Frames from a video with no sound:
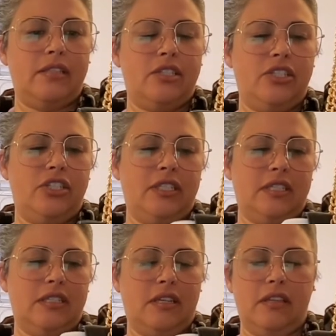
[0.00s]
it's
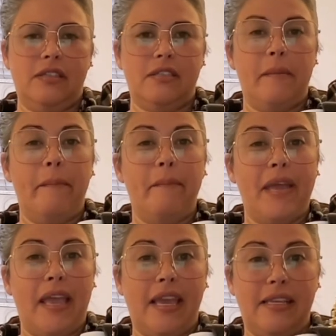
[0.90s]
just got this
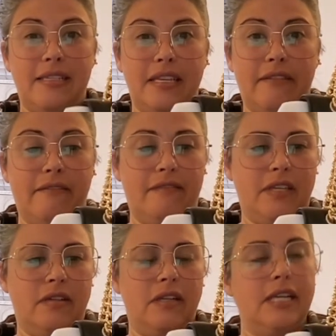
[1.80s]
amazing
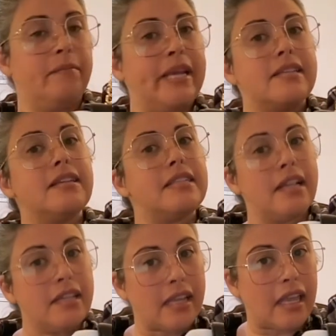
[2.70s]
feel. It makes it
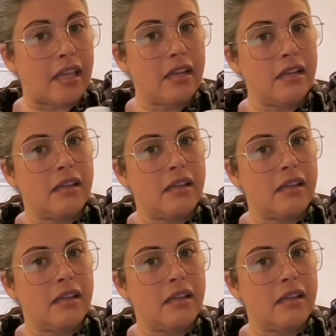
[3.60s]
delicate,